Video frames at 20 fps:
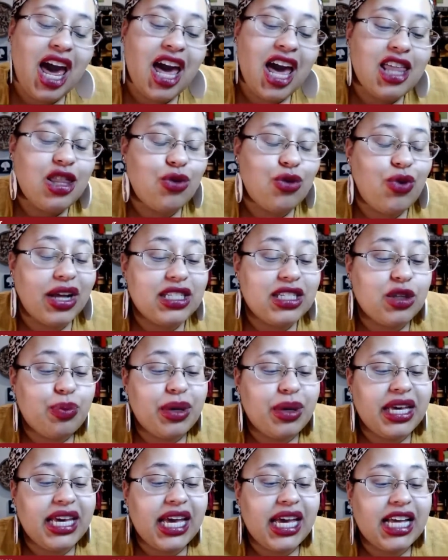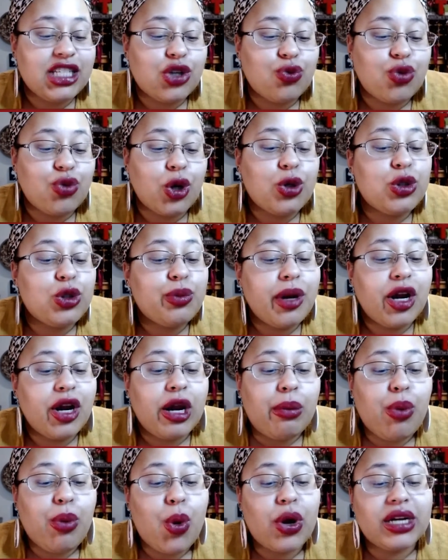The recipe is a rosemary
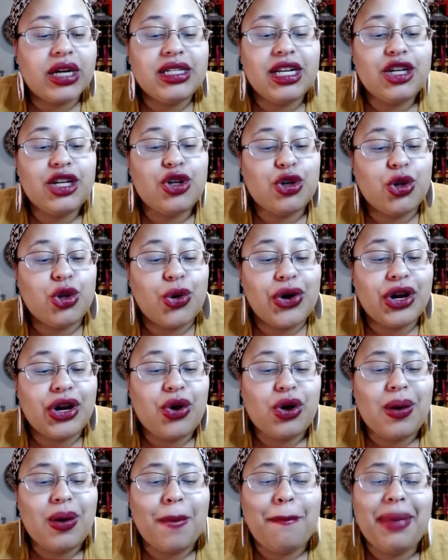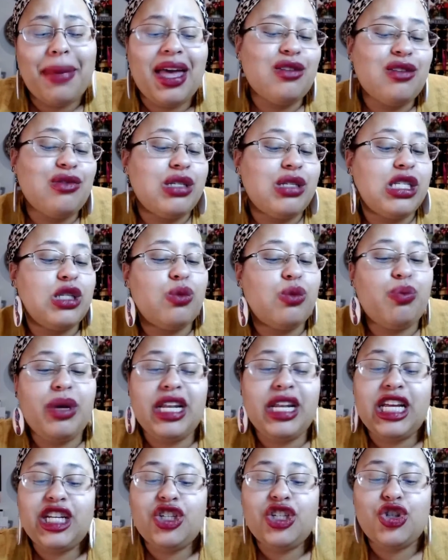pork tenderloin on a bed of
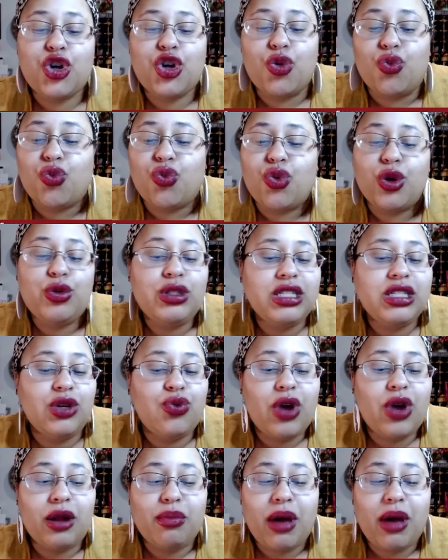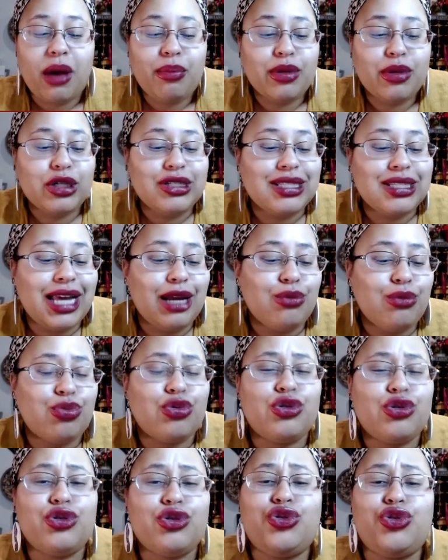spinach, roasted red peppers, and
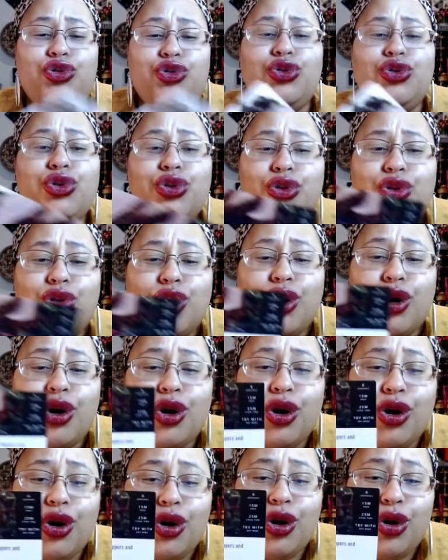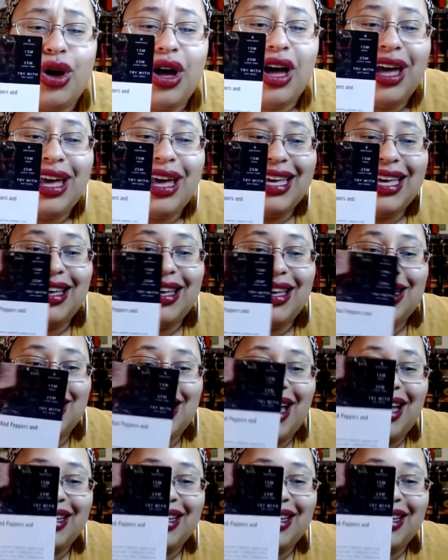prosciutto. Yes,